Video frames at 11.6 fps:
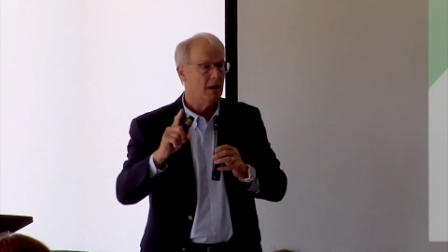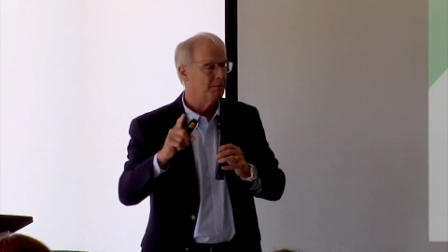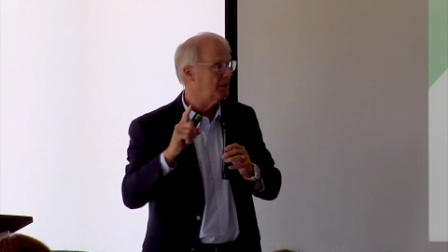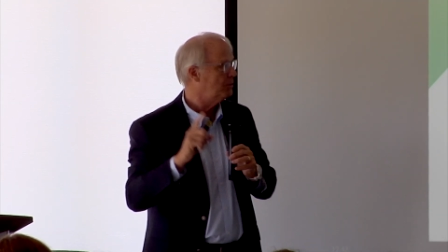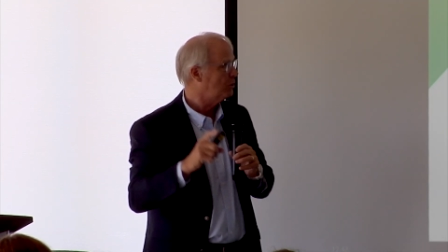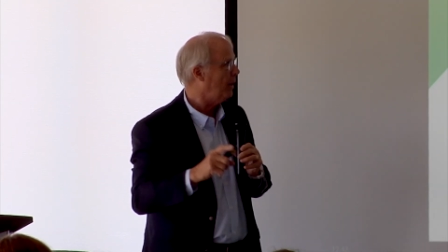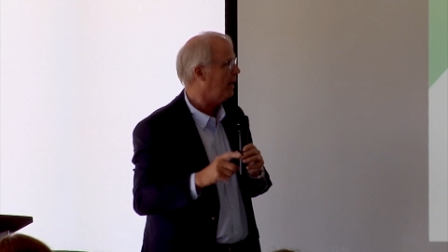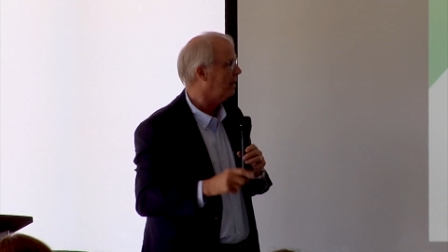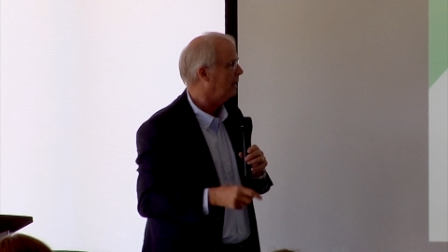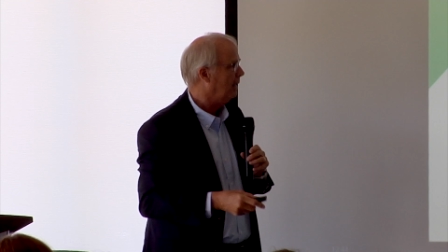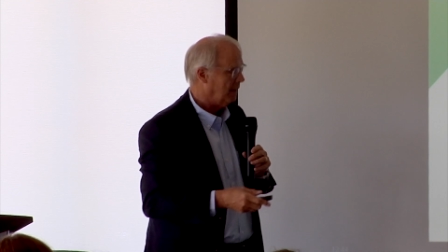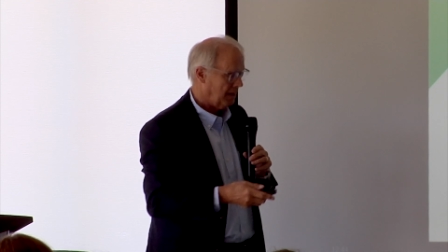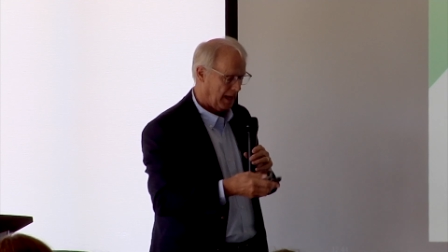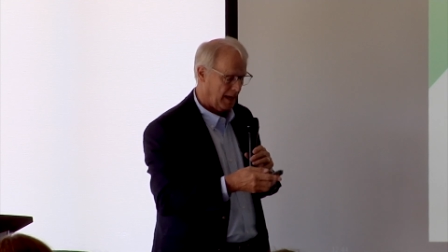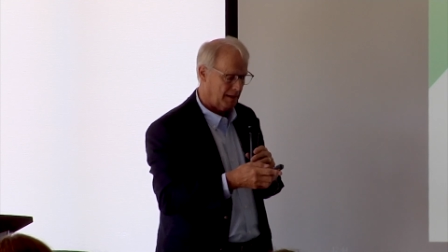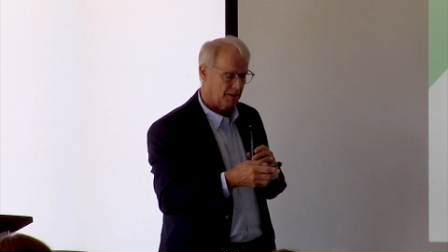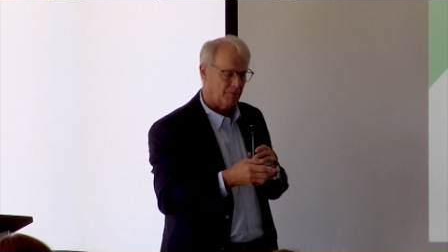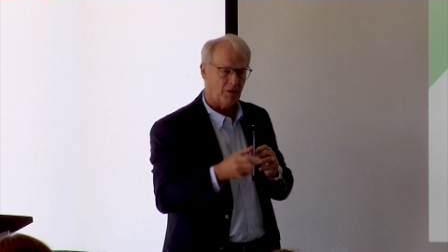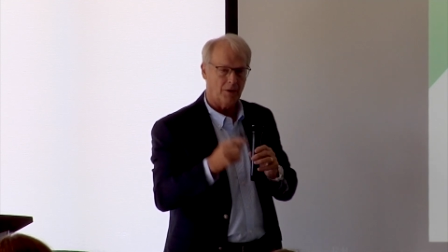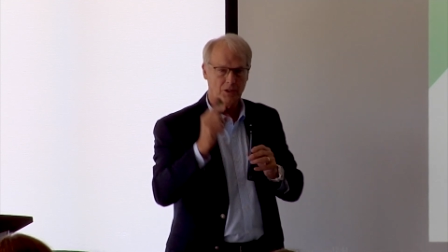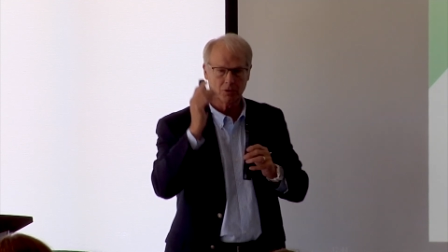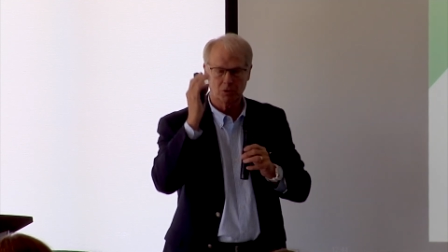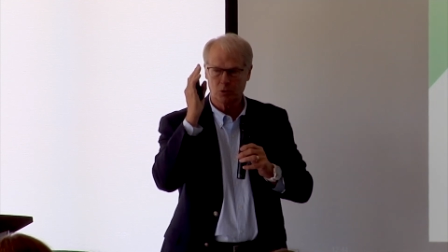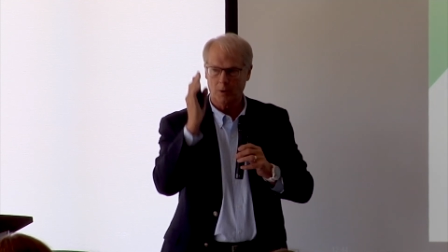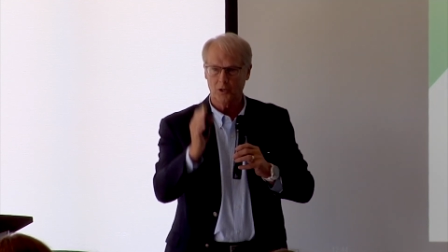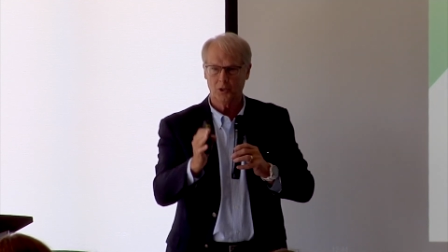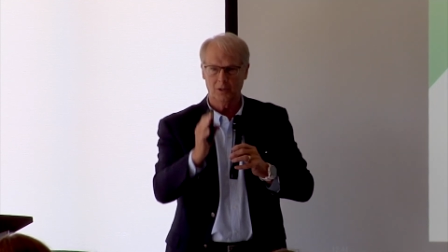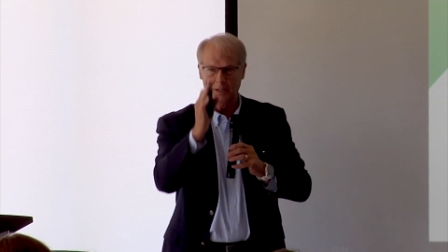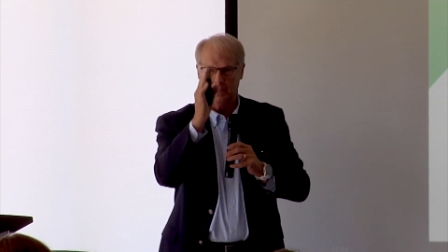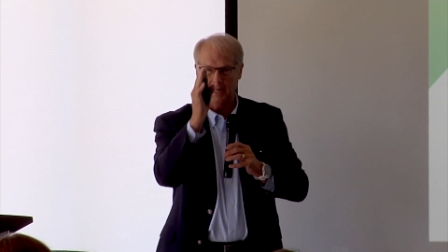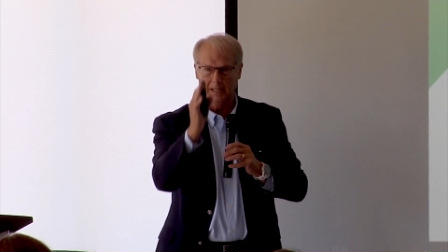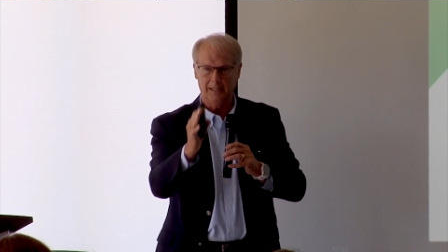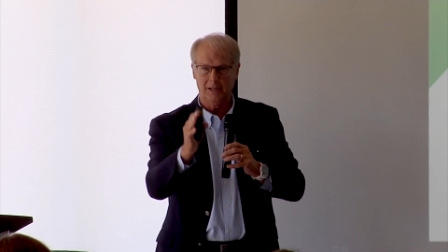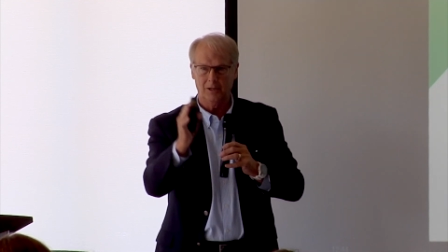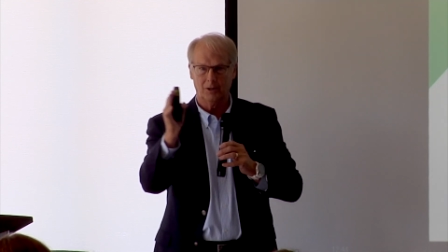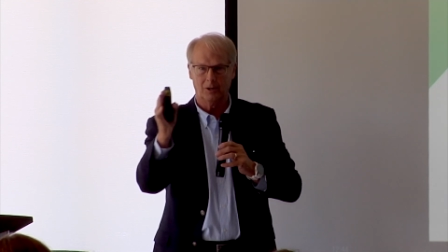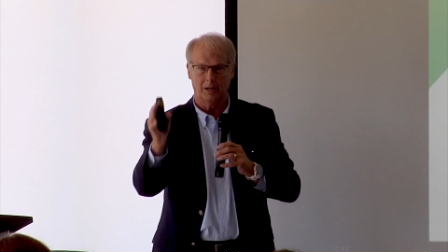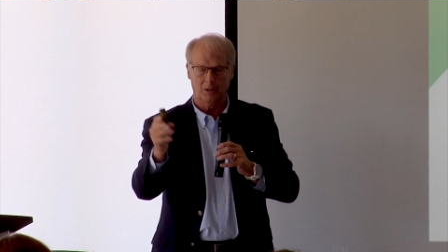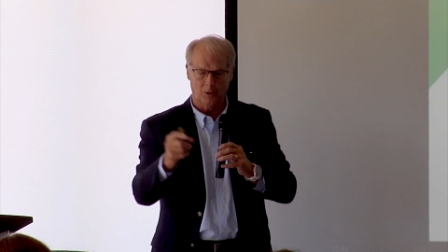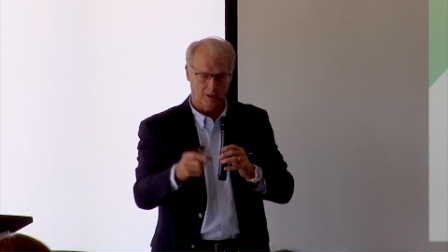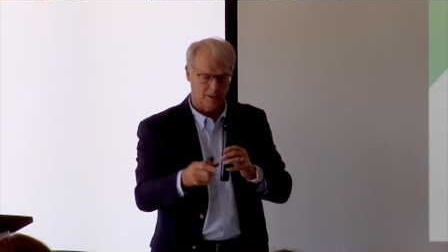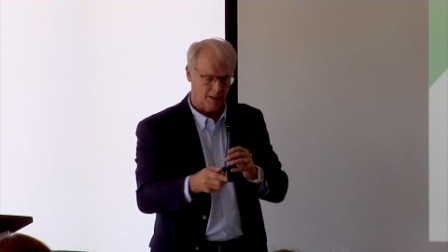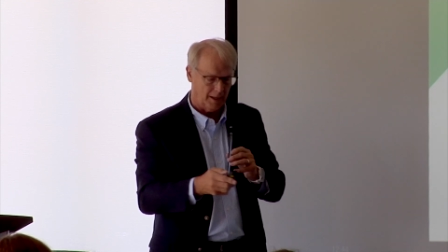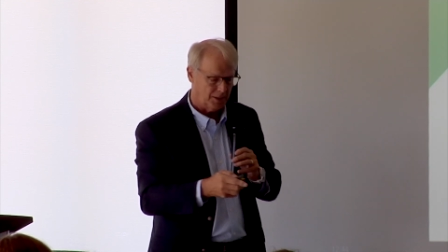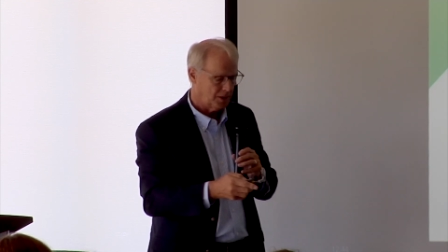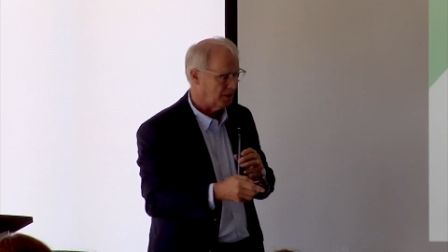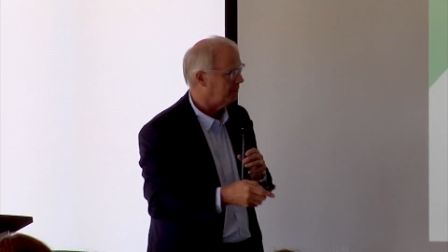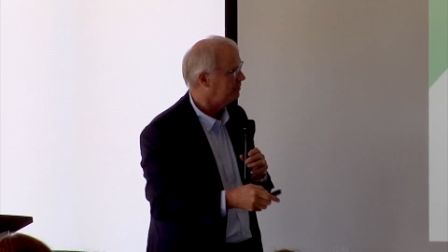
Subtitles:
But it was great, and very structured and linear and organized.